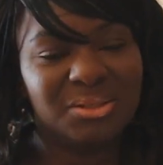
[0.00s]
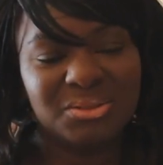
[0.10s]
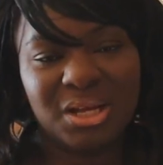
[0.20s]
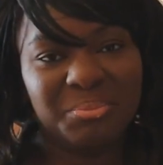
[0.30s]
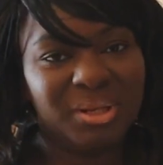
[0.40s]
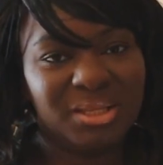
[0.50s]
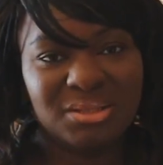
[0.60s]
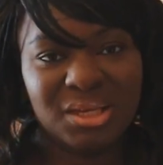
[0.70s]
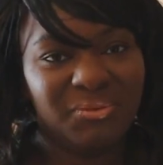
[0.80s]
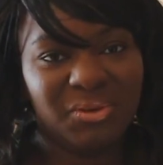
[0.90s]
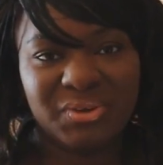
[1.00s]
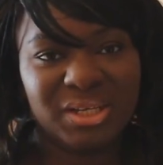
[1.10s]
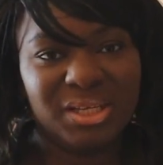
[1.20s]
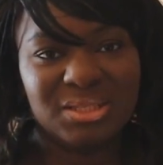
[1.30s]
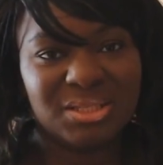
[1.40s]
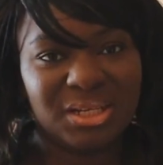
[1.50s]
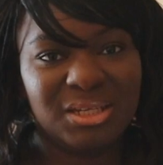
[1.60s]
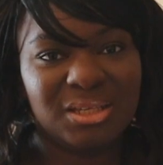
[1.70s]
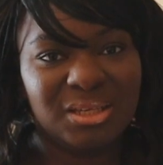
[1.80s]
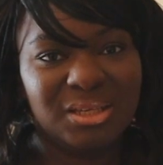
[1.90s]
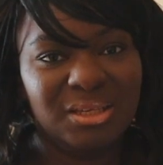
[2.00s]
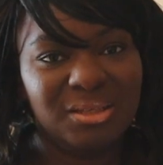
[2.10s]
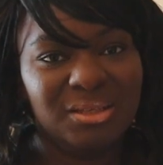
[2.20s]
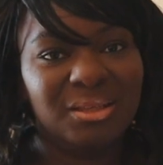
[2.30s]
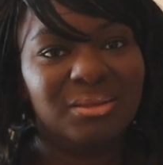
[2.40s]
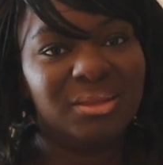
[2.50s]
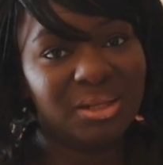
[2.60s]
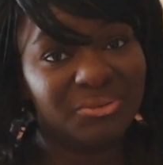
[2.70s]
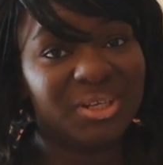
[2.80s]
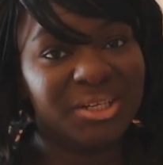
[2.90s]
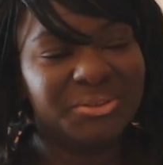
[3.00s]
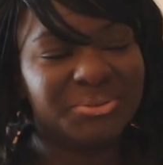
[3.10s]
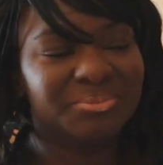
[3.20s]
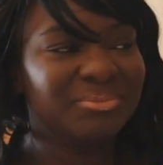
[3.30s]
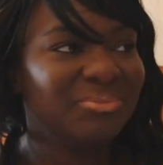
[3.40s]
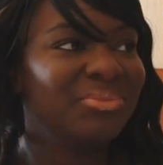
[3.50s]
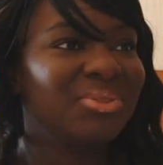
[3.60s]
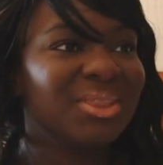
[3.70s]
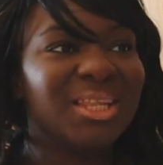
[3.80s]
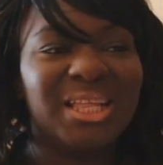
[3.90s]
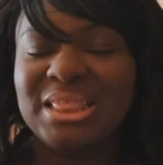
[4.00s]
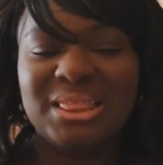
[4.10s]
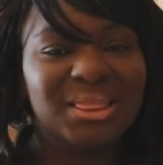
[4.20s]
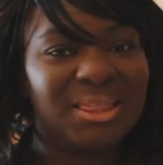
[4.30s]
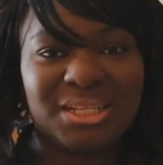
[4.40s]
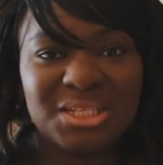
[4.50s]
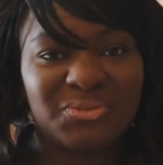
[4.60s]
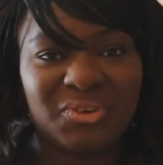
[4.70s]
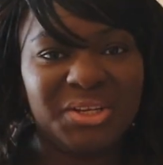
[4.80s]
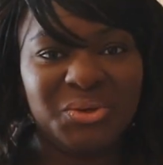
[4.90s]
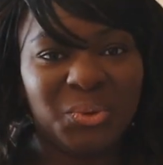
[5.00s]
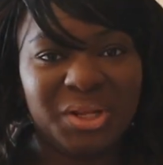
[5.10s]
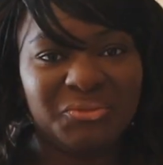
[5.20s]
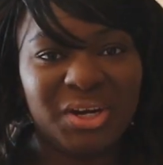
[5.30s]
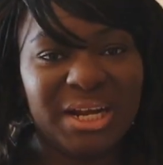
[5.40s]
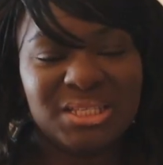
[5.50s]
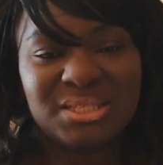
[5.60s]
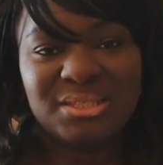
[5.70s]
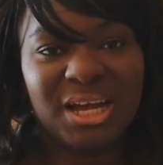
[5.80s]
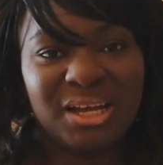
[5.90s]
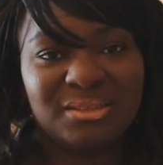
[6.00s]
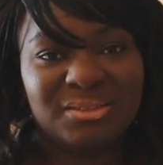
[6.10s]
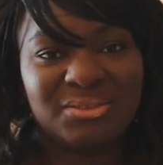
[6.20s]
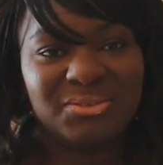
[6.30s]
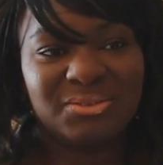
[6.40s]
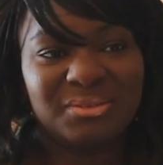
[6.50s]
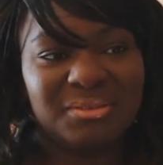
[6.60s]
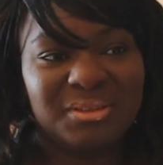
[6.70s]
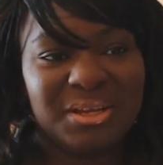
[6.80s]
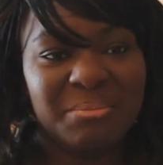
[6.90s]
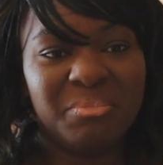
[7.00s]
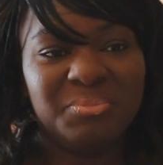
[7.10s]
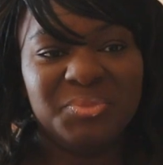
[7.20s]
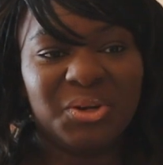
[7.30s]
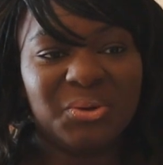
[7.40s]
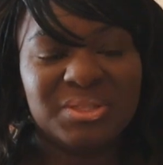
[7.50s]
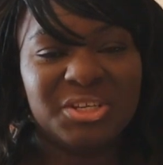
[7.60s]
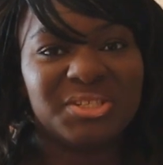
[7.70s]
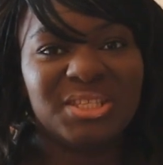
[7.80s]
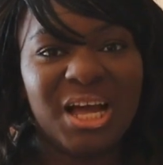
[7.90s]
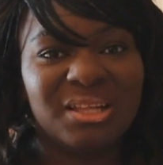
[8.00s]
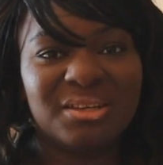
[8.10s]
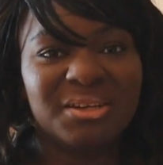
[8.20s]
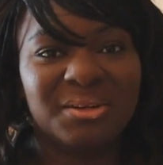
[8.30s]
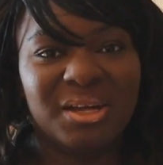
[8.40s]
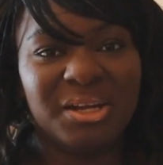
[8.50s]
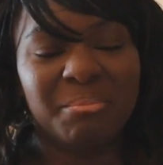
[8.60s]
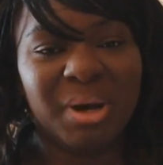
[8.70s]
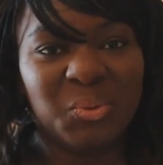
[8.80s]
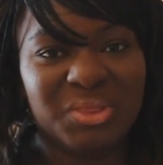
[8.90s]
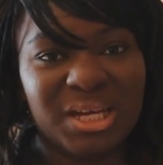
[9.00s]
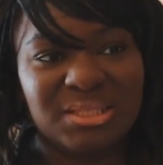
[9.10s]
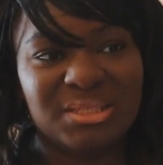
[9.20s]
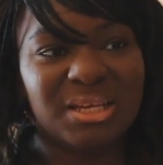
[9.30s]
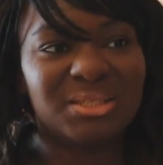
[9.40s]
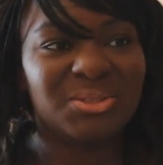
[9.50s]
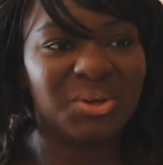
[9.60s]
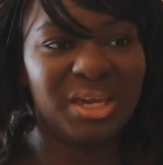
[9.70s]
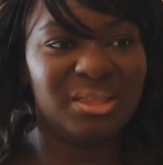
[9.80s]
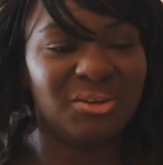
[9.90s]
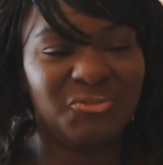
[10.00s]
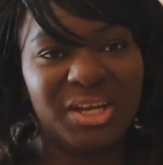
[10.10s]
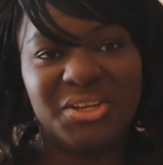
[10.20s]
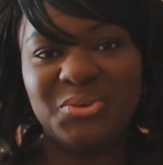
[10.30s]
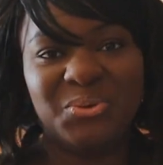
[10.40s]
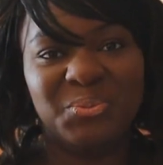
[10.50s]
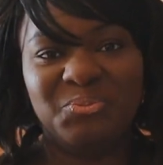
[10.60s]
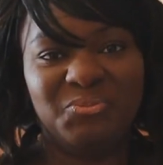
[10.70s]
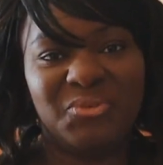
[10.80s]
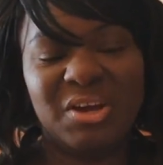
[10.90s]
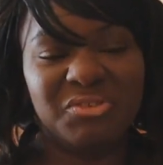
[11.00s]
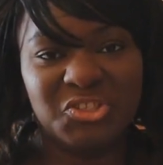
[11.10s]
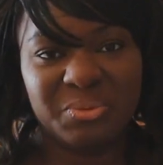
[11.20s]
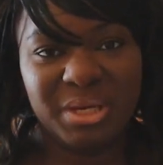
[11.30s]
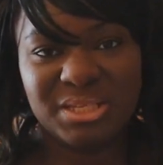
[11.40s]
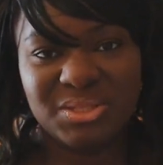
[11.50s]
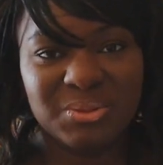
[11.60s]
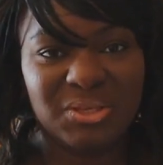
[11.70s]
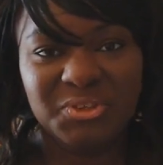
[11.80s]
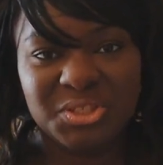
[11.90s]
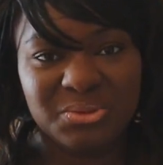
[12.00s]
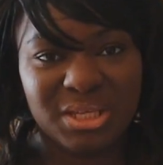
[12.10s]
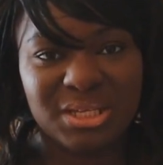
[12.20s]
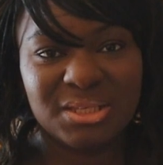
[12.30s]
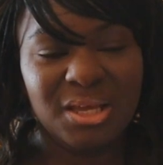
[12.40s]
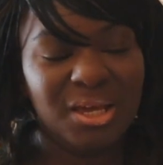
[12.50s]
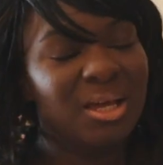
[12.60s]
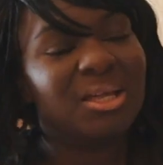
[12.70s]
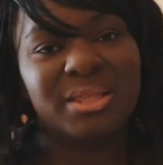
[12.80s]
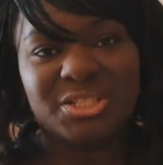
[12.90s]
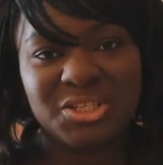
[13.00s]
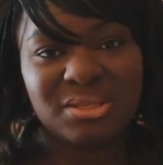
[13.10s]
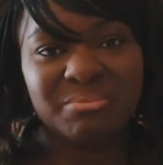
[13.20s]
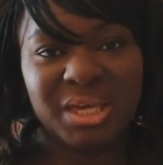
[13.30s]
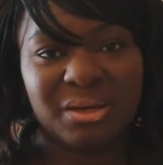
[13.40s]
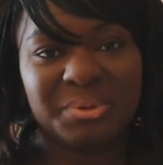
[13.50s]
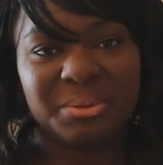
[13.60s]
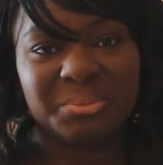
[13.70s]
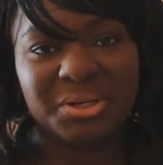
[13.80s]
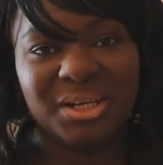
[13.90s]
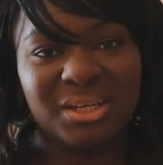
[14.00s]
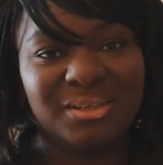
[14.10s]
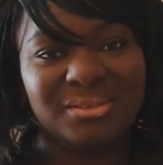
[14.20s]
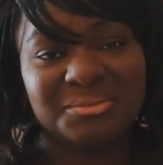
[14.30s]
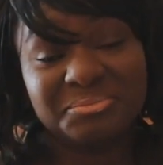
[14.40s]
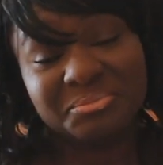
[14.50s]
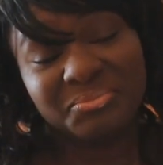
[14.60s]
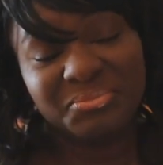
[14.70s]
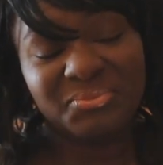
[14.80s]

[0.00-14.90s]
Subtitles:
play to give you fines. Like, they'll fine you. They'll just fine you whatever. And it's not, you know, there's not an amount that says, okay, they'll fine you 500 pesos if you do this. They'll just make up a number and